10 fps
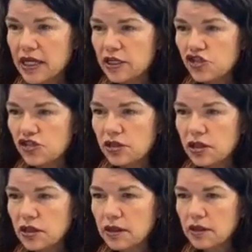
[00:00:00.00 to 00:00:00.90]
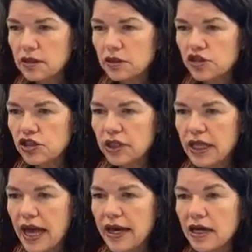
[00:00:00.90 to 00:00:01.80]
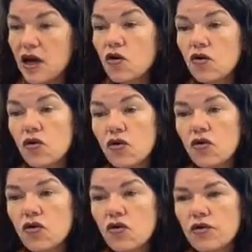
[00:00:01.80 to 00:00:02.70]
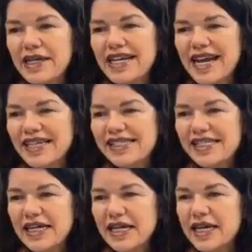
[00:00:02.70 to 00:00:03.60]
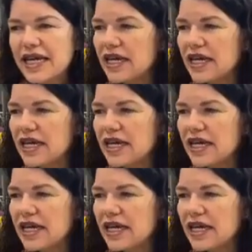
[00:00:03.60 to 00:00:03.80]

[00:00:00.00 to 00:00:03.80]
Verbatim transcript: The July, ooh, Nancy,